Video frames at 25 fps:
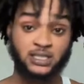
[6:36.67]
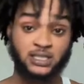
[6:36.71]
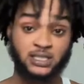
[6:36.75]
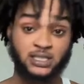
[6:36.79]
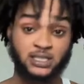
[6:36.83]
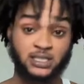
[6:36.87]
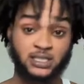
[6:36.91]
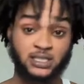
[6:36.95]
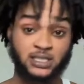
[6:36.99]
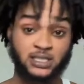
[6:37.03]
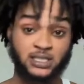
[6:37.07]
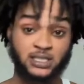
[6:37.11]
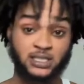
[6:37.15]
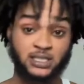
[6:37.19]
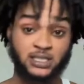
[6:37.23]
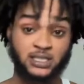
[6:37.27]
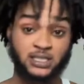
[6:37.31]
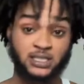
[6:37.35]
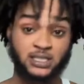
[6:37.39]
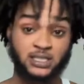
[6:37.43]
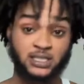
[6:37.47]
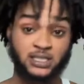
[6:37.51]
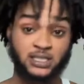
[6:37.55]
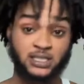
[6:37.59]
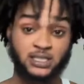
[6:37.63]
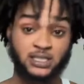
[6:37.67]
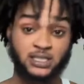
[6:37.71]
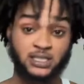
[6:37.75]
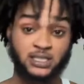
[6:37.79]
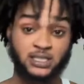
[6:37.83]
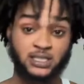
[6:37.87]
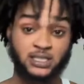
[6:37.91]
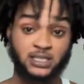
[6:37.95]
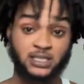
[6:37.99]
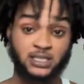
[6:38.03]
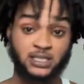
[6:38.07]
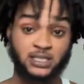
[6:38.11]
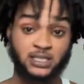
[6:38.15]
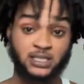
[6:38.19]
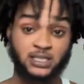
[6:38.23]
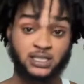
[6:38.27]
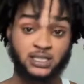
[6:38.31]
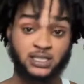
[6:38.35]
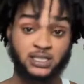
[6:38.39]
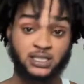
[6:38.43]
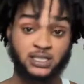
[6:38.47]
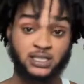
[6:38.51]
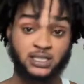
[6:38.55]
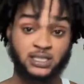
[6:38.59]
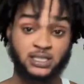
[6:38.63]

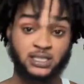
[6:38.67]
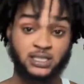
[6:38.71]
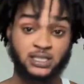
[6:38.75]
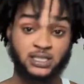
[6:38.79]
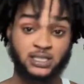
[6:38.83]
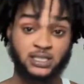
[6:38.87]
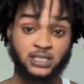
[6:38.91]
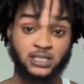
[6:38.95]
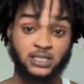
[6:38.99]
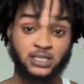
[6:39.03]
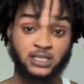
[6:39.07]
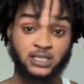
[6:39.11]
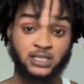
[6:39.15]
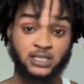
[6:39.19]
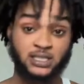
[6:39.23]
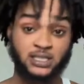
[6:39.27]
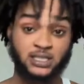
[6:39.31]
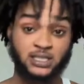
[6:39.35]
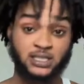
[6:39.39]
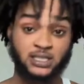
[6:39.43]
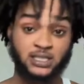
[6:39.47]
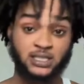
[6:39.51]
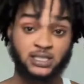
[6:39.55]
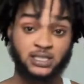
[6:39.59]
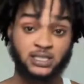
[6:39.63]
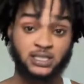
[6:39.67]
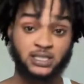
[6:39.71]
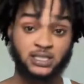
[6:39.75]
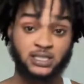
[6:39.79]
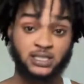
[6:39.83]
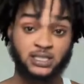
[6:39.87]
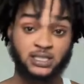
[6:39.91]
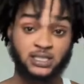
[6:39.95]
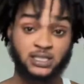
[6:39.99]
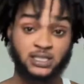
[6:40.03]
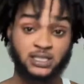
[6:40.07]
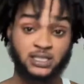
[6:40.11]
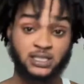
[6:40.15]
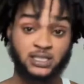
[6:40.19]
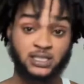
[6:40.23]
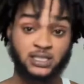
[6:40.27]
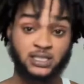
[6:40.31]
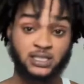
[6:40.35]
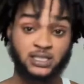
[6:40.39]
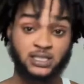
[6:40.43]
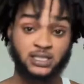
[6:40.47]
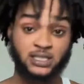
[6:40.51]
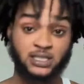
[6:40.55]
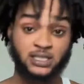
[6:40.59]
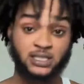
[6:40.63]

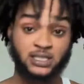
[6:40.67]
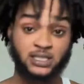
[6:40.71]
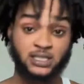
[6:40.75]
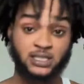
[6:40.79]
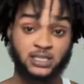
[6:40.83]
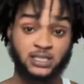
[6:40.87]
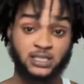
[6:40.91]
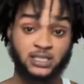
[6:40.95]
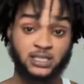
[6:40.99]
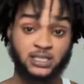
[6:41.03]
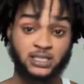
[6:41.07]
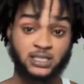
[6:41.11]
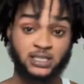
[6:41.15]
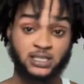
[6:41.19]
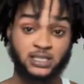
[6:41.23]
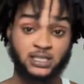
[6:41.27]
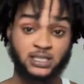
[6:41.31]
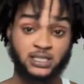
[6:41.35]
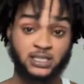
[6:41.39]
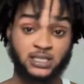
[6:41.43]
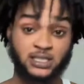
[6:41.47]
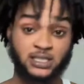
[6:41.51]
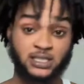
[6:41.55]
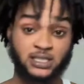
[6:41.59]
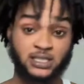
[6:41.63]
[no speech]